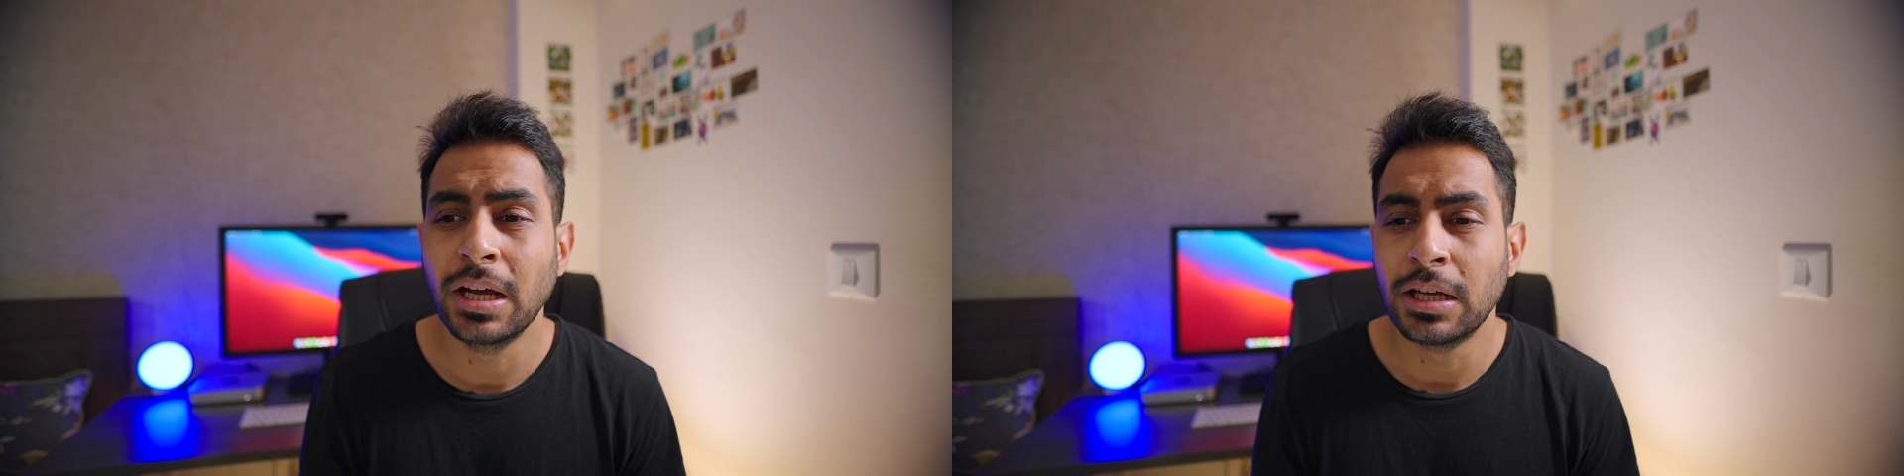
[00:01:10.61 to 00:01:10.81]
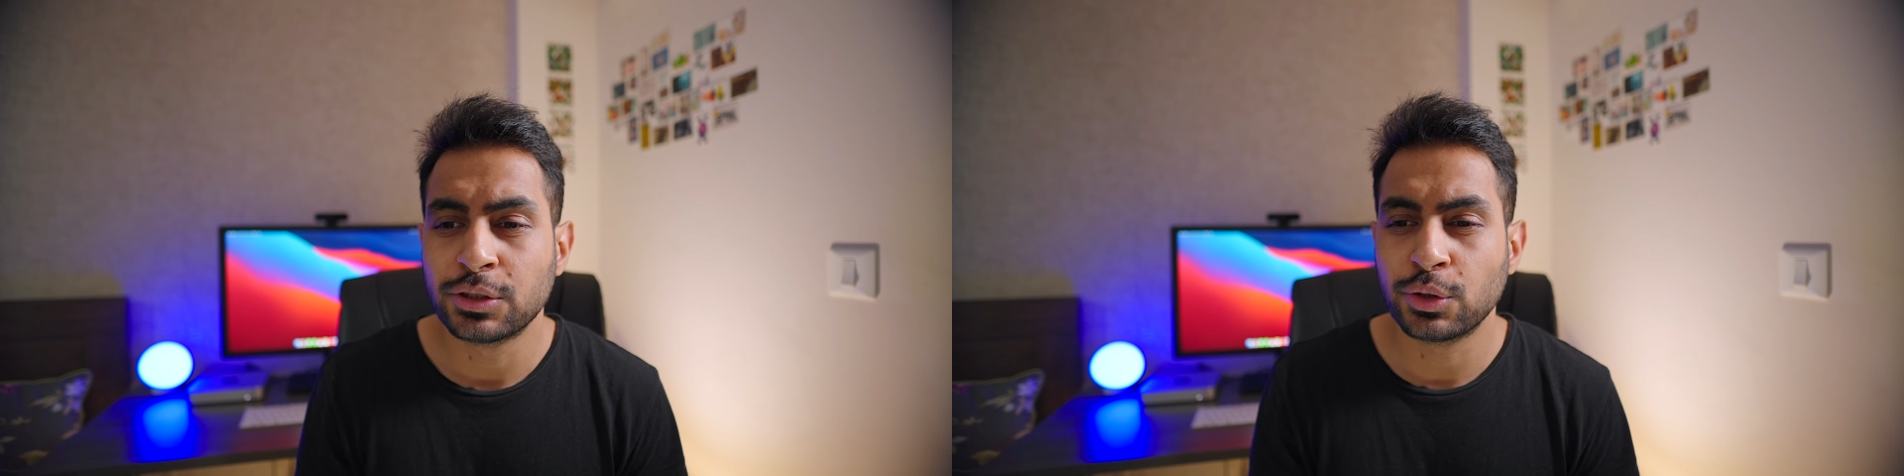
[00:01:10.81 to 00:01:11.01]

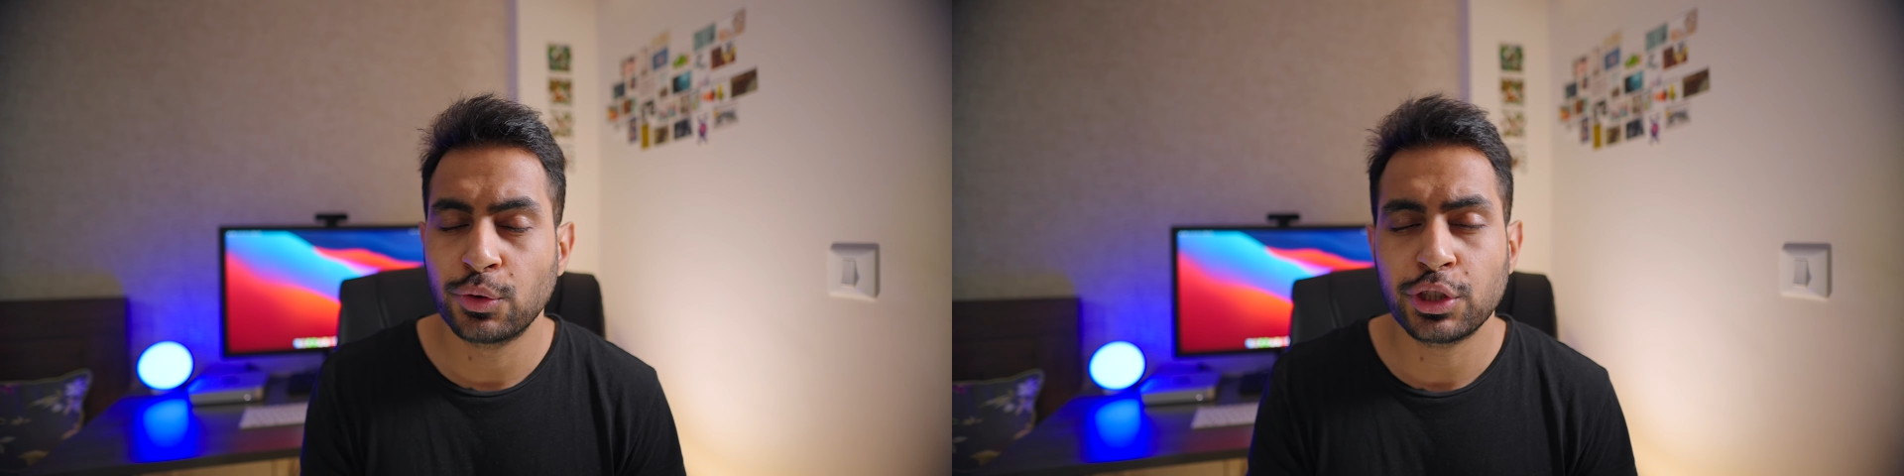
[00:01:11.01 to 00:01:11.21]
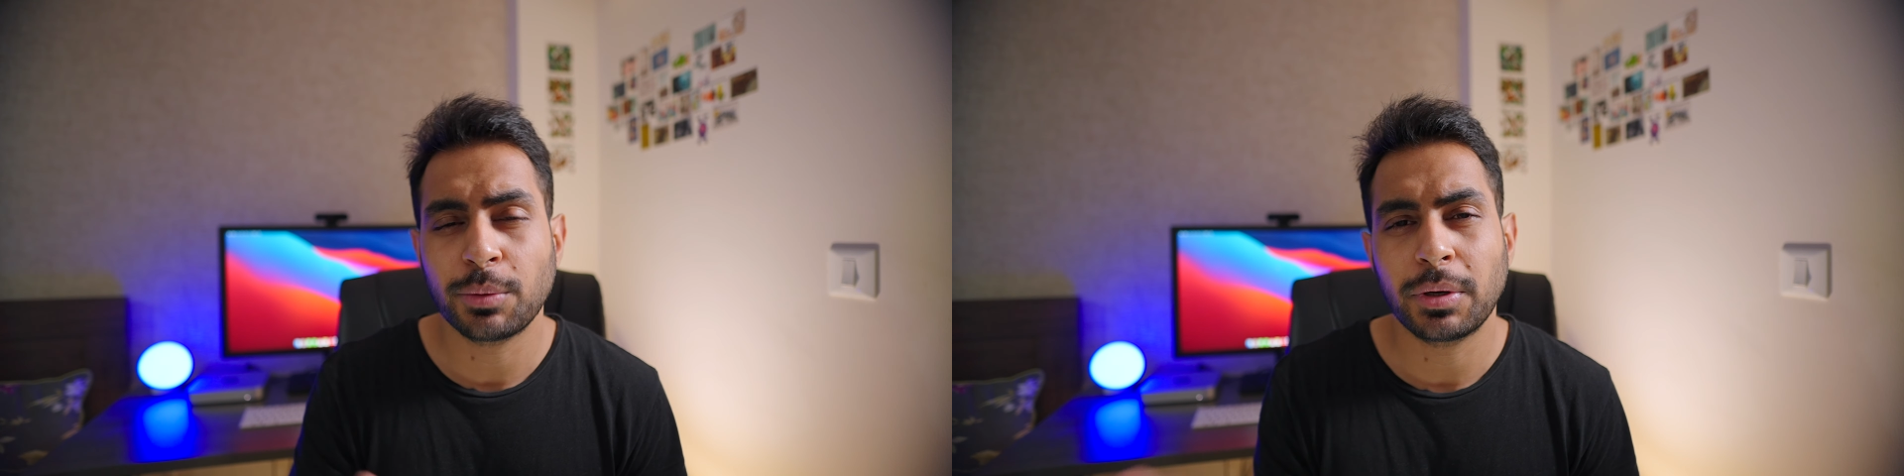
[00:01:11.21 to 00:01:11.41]
So
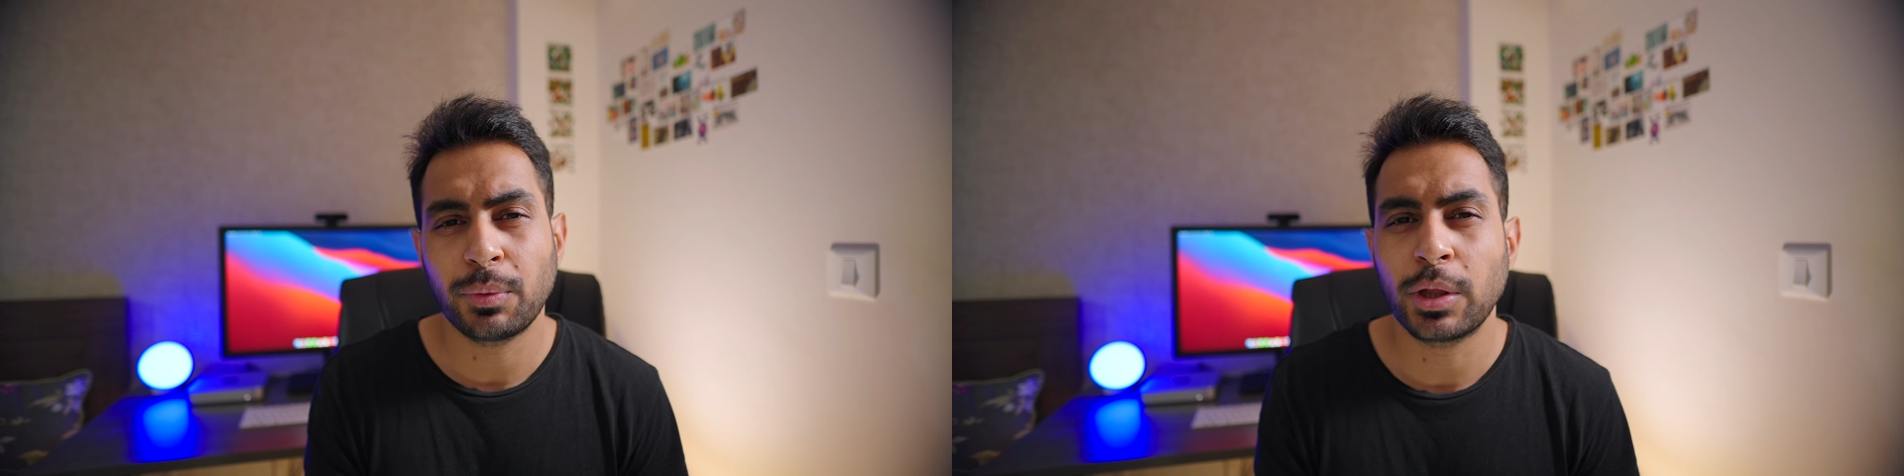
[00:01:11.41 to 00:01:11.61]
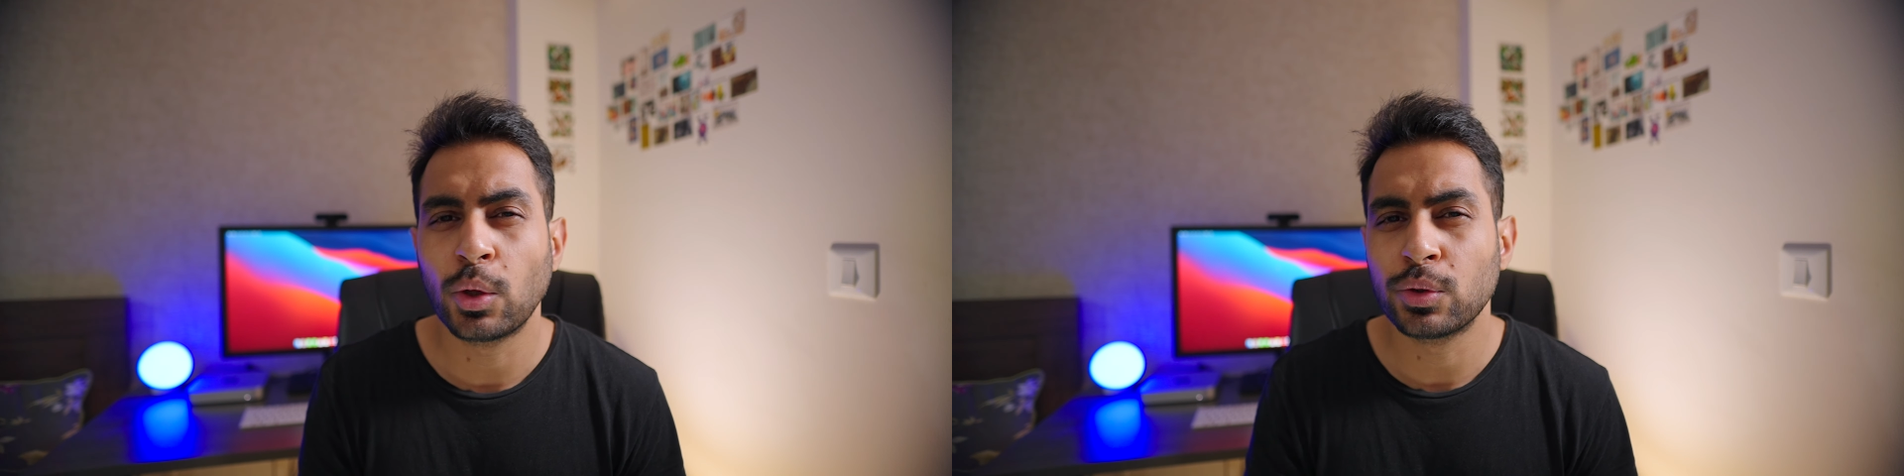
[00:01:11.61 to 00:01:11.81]
switching
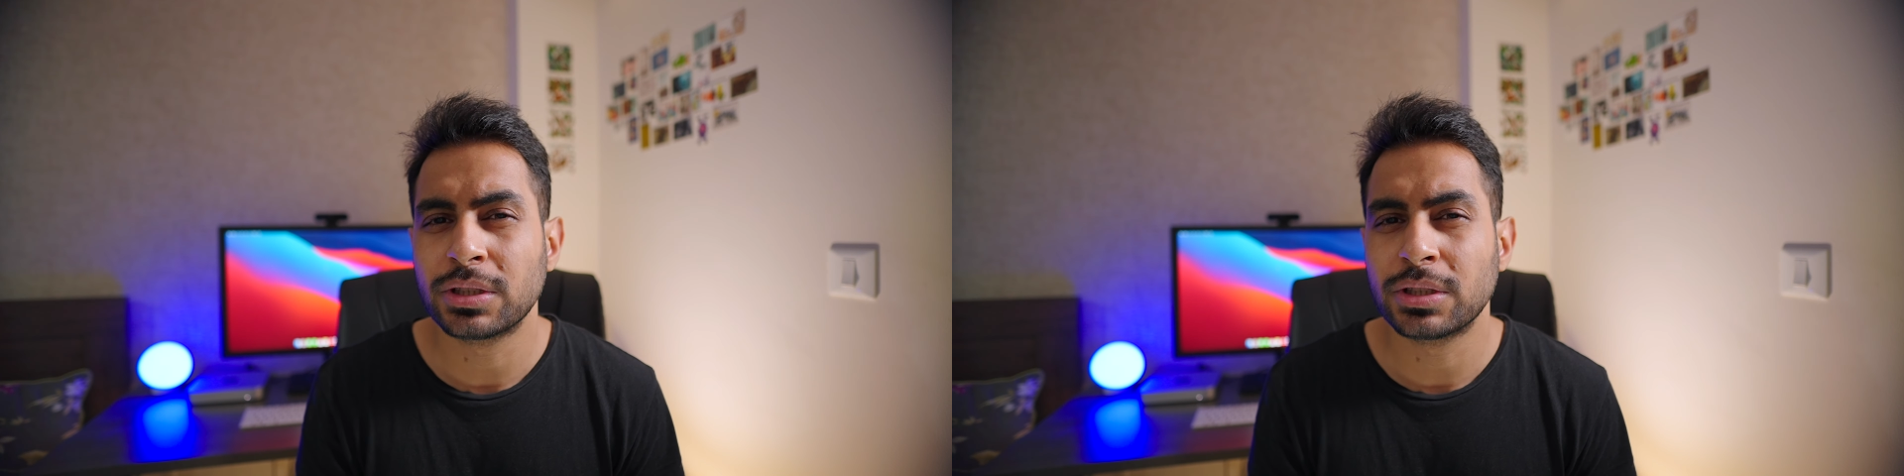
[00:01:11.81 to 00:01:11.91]
between those